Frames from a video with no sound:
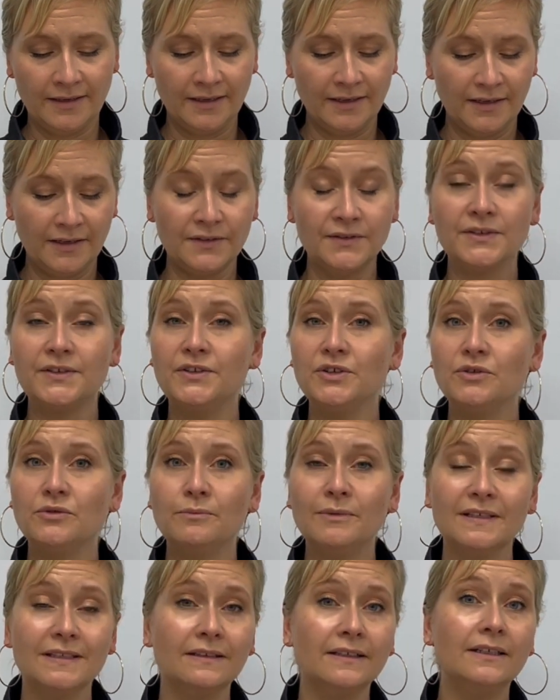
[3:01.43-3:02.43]
consume
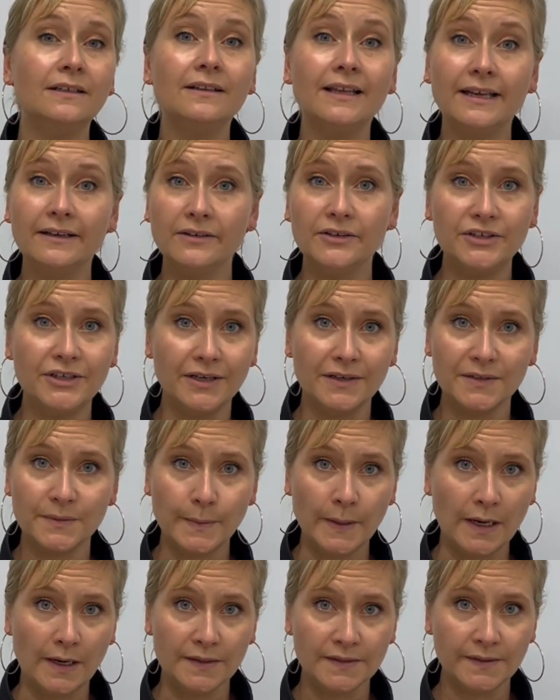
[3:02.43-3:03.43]
as little energy as
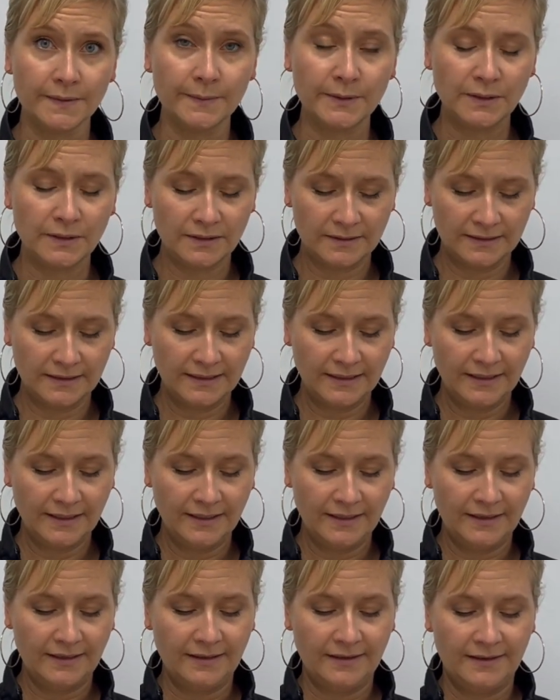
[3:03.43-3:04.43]
possible,
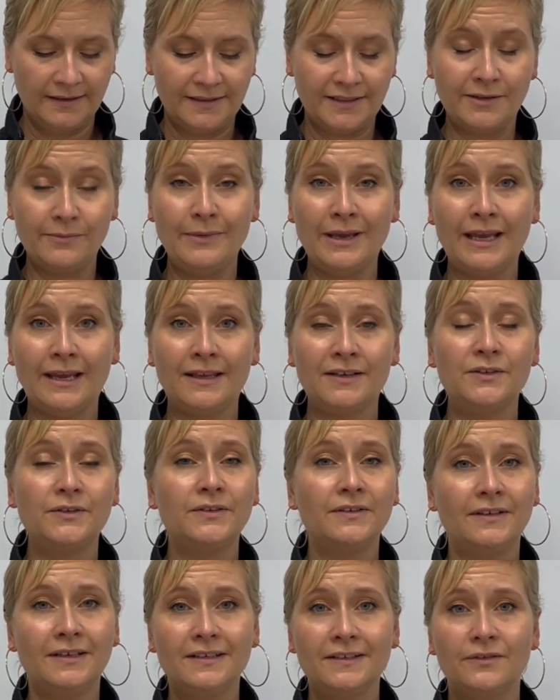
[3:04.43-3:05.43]
demand
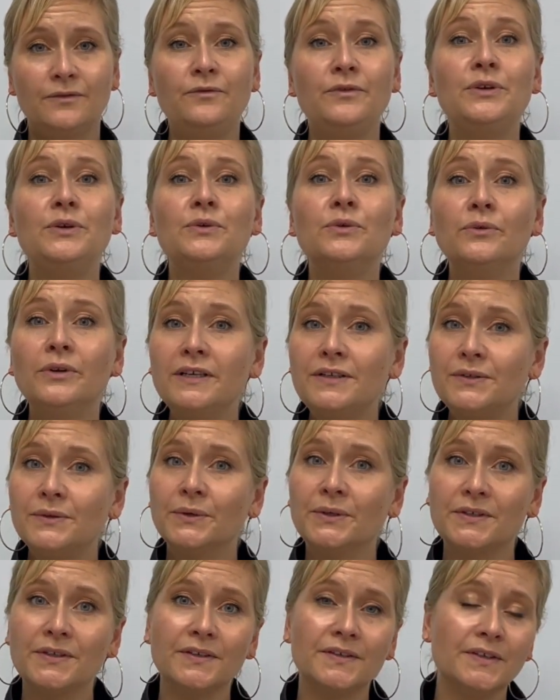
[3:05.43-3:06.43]
as few
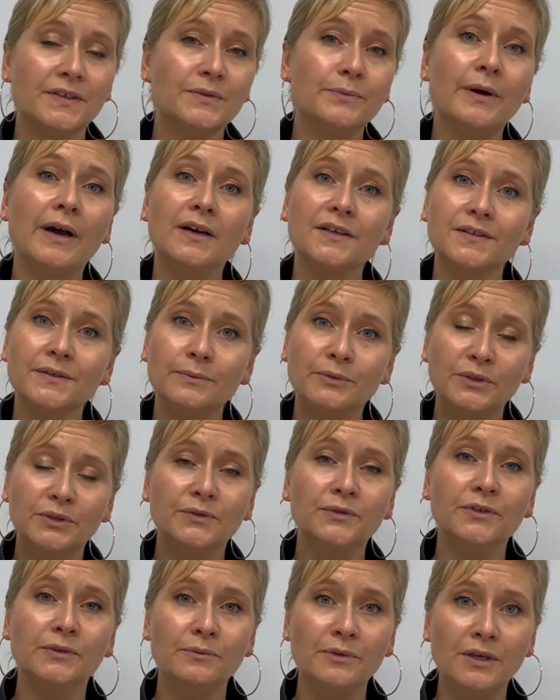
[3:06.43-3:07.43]
resources as possible
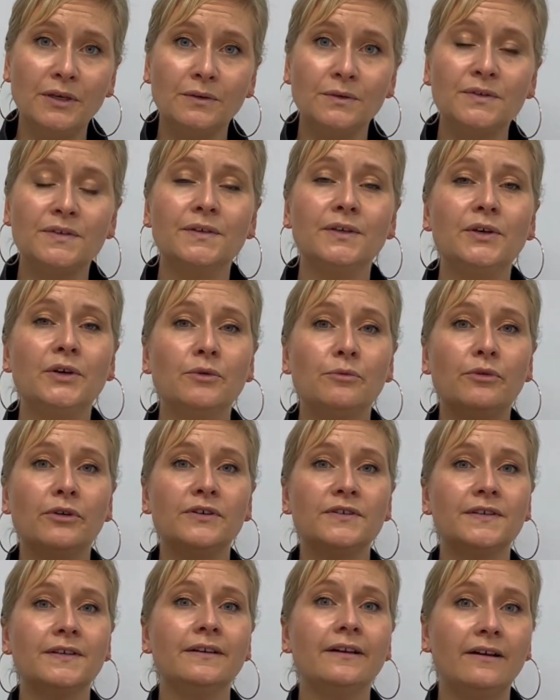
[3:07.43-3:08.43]
from you so your
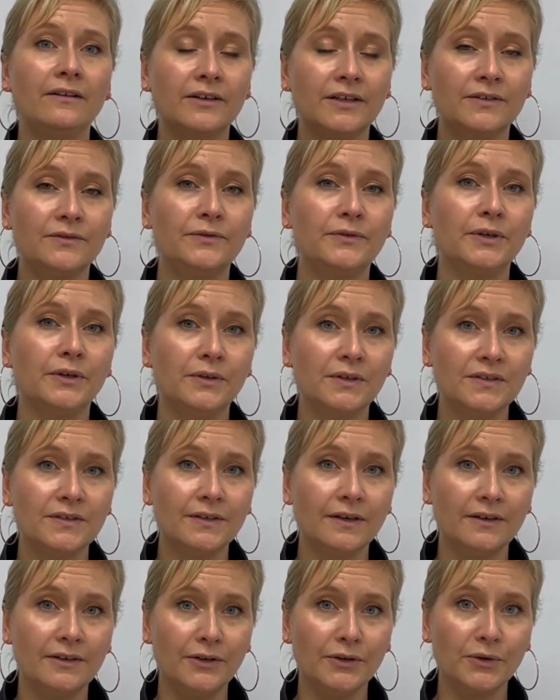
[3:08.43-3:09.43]
personnel can focus
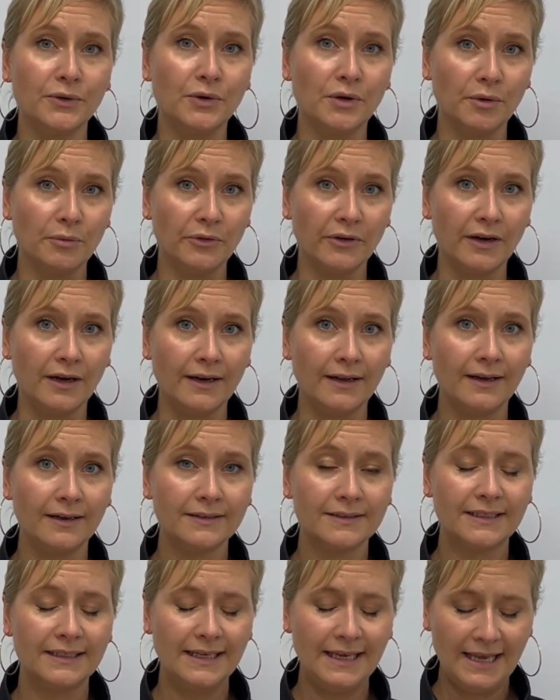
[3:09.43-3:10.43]
on your core product.
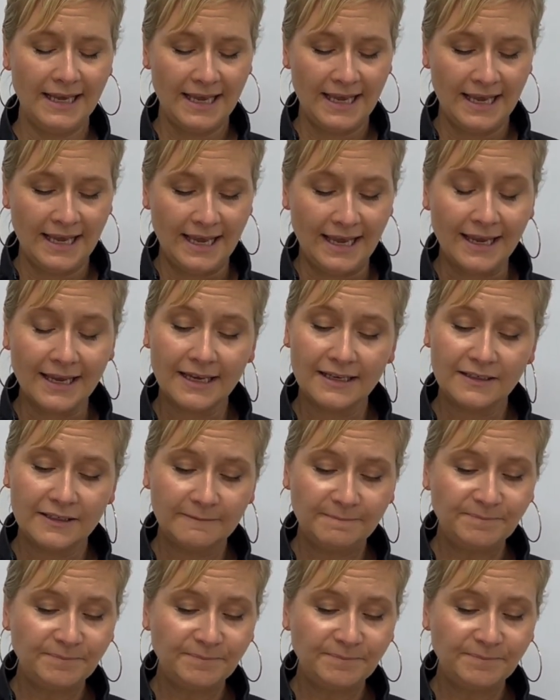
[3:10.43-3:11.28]
And